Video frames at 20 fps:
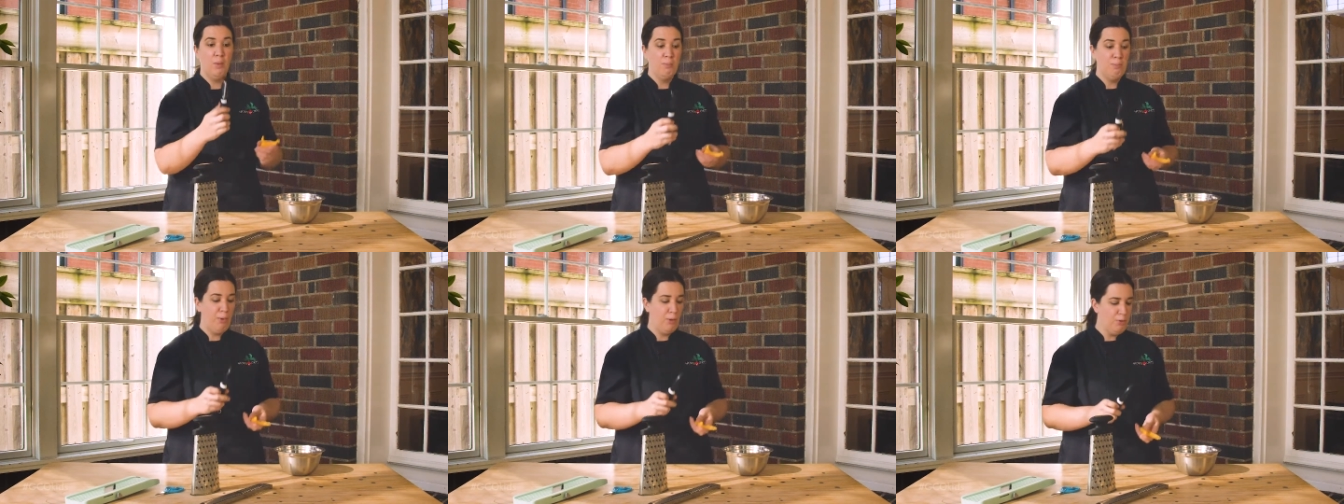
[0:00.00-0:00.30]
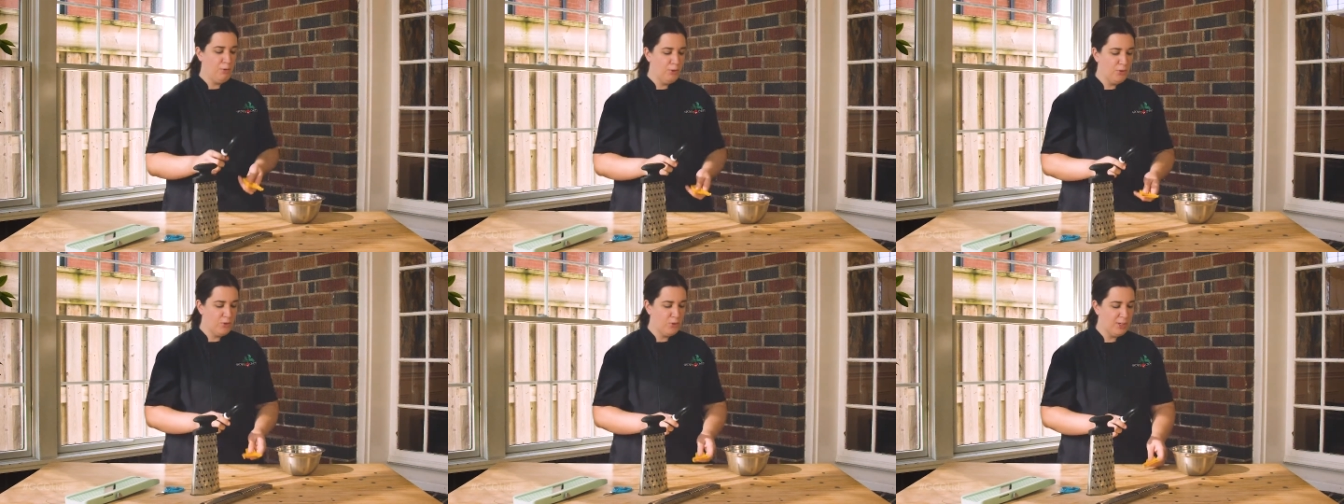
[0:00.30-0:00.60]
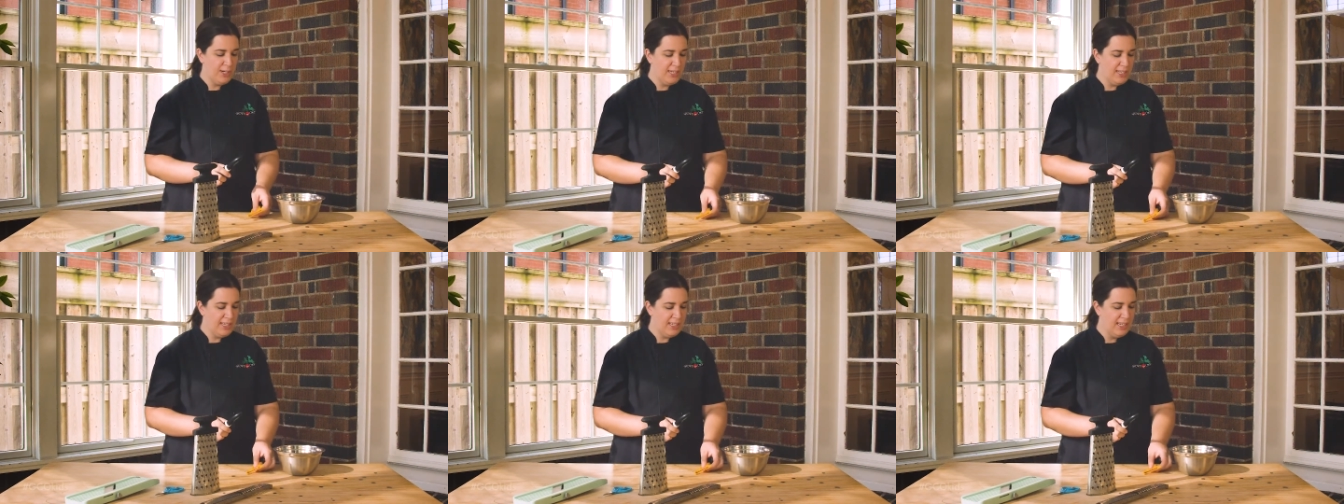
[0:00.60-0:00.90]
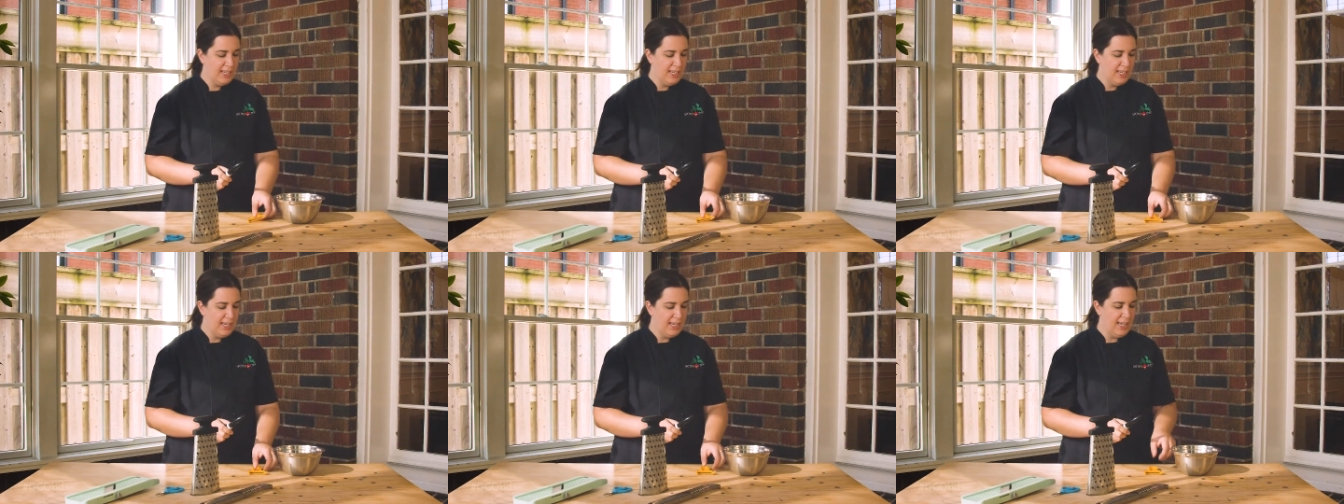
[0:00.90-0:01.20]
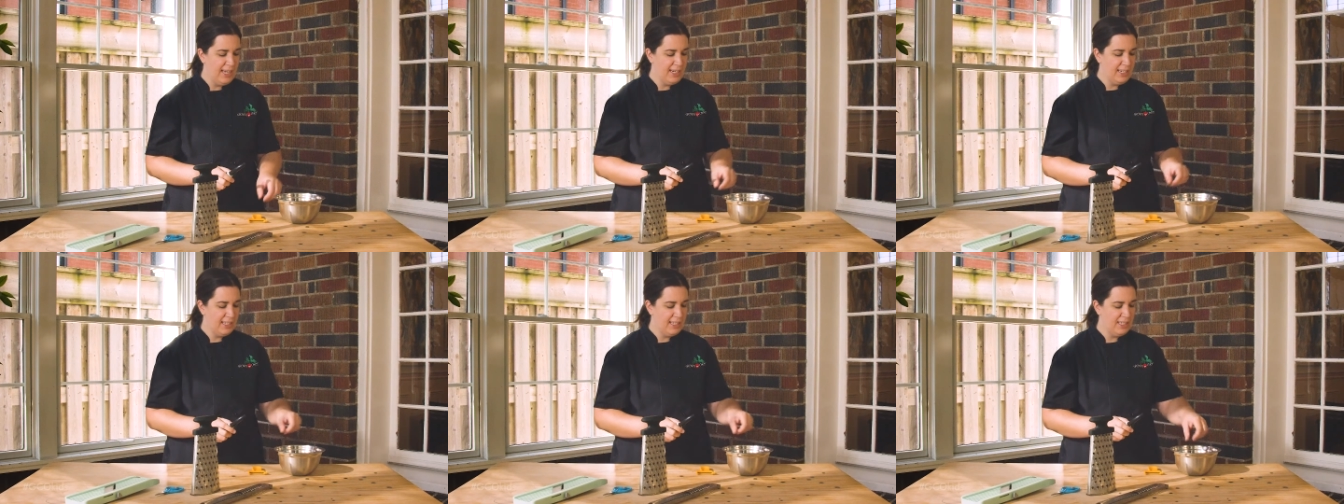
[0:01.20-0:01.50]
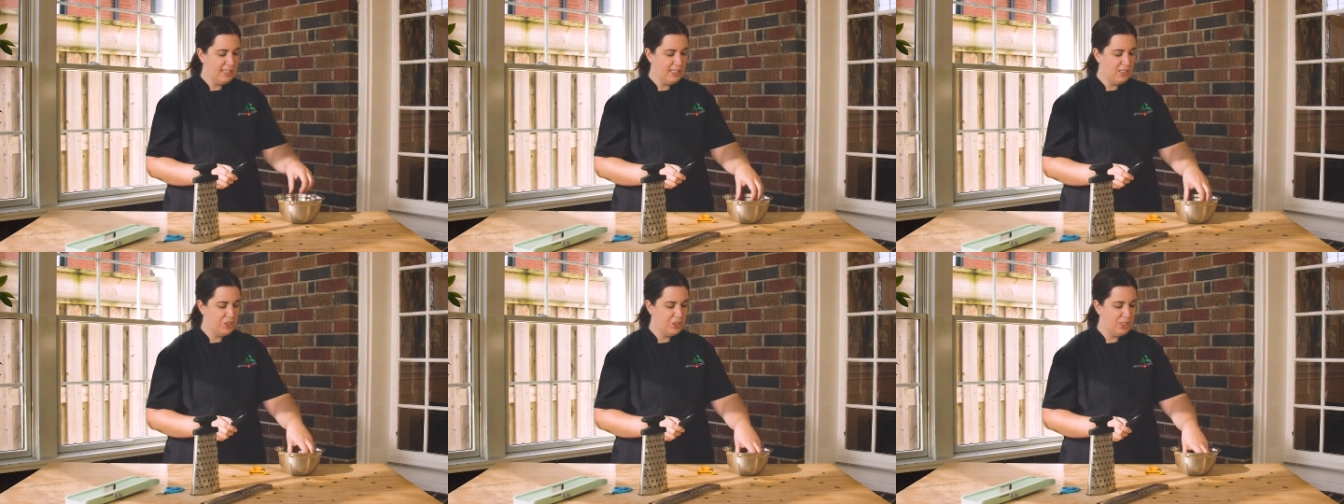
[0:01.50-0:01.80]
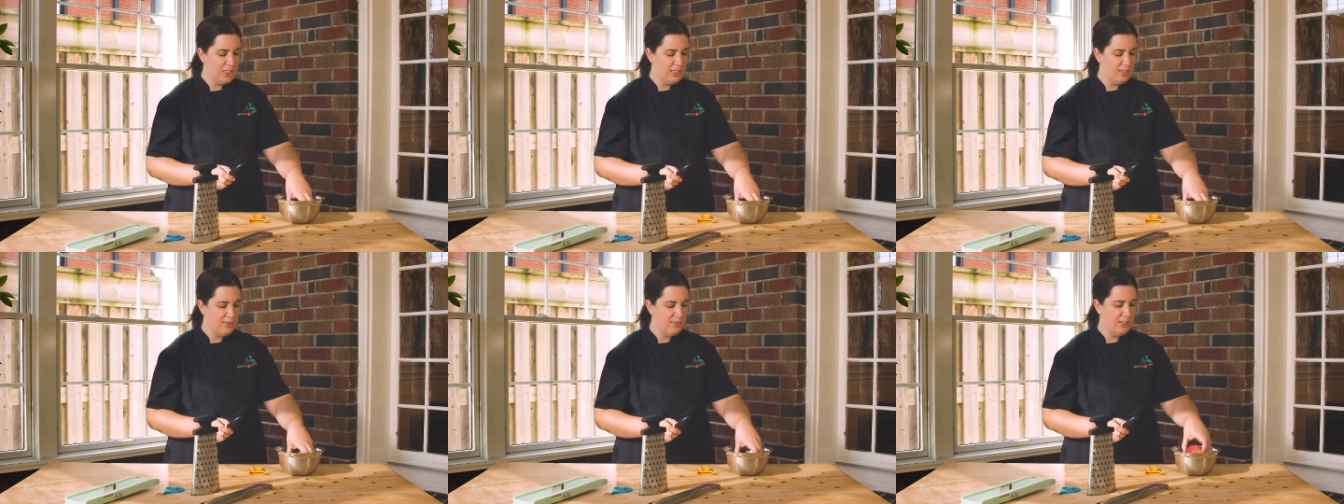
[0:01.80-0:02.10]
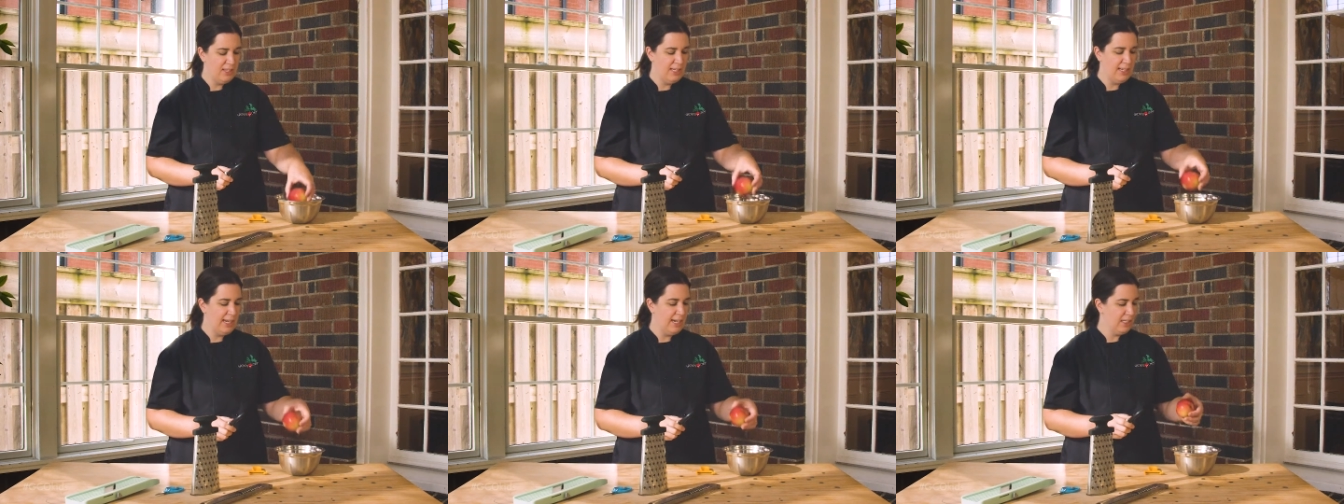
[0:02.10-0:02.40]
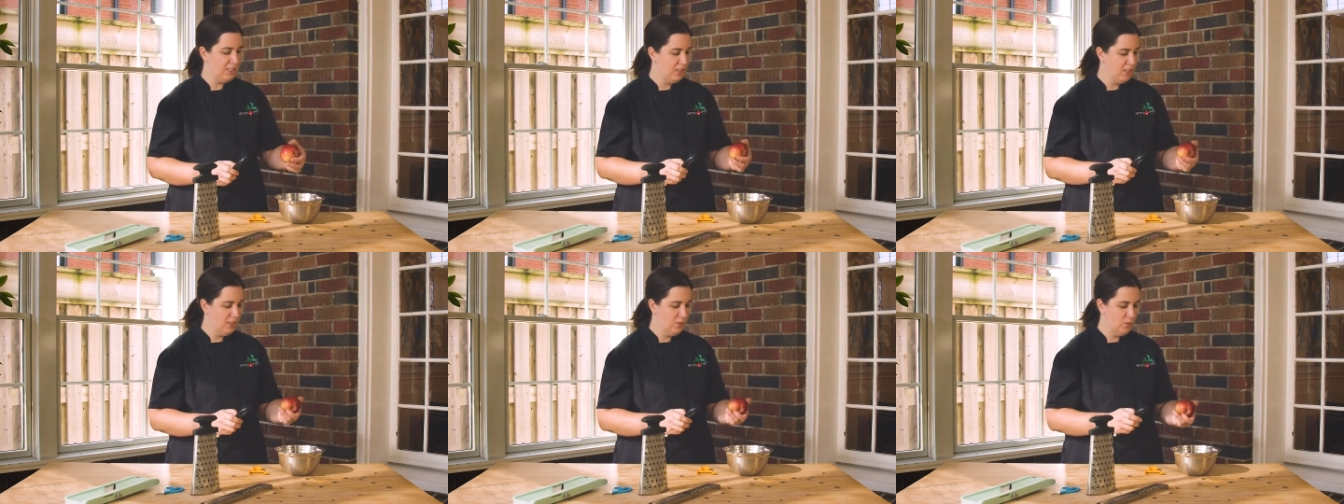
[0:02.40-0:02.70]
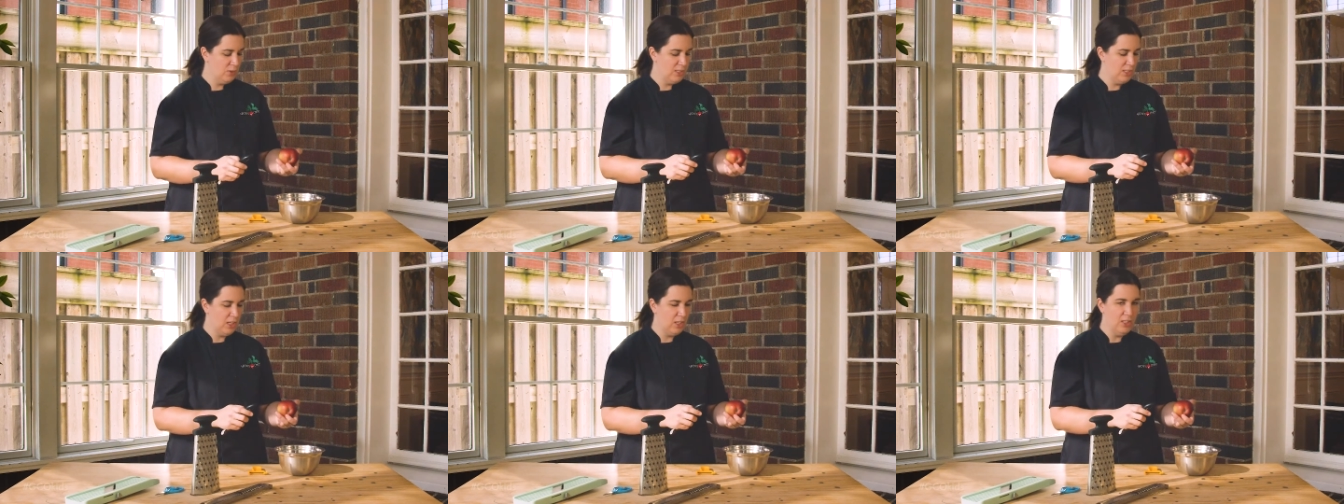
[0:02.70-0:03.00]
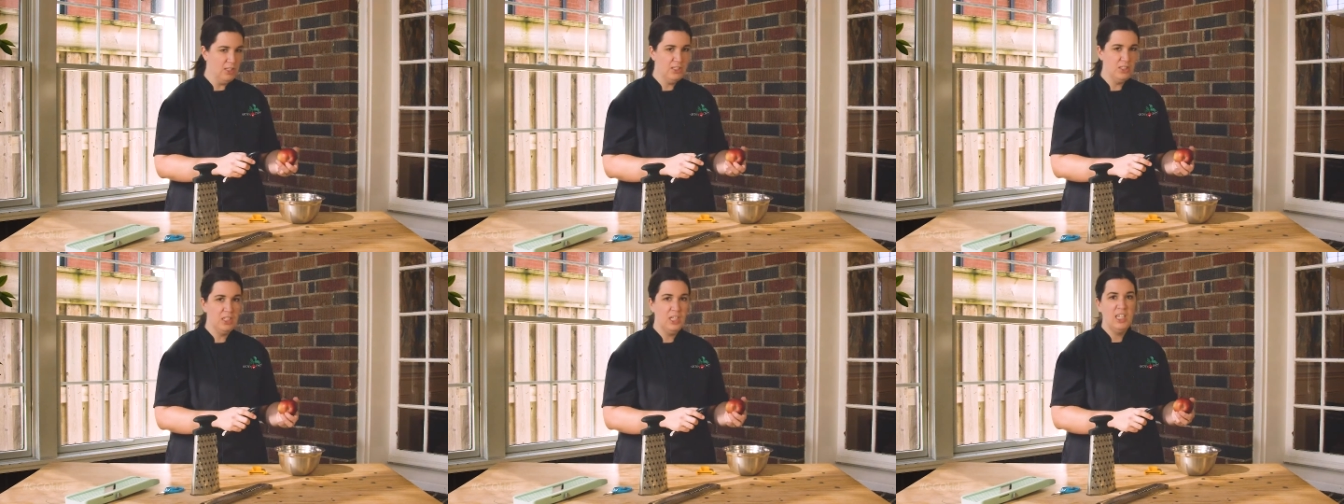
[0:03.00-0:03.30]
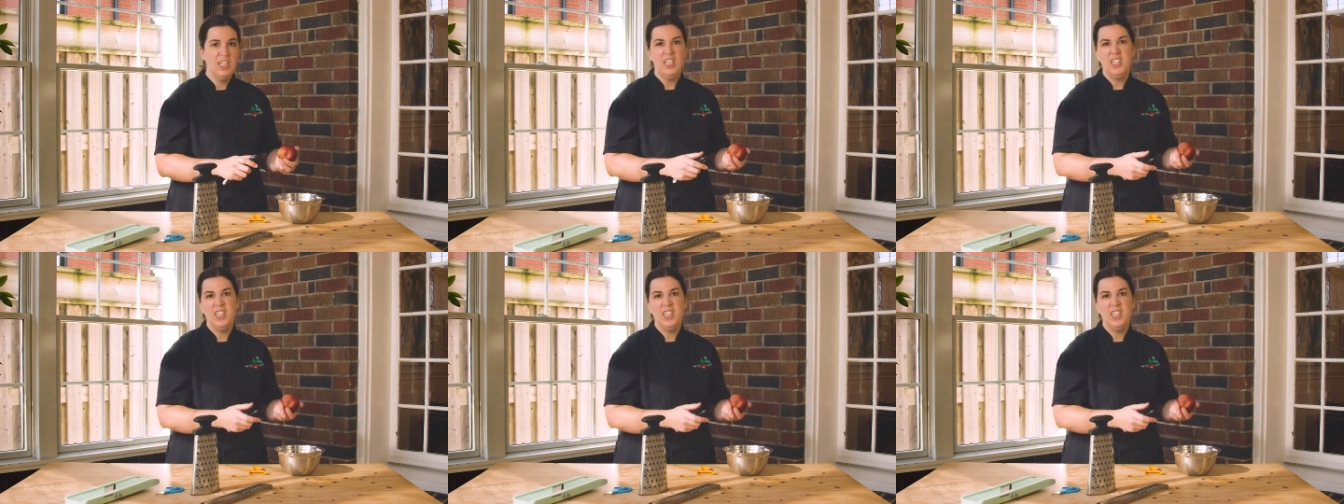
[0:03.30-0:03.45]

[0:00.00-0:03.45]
Both are great and can achieve excellent results.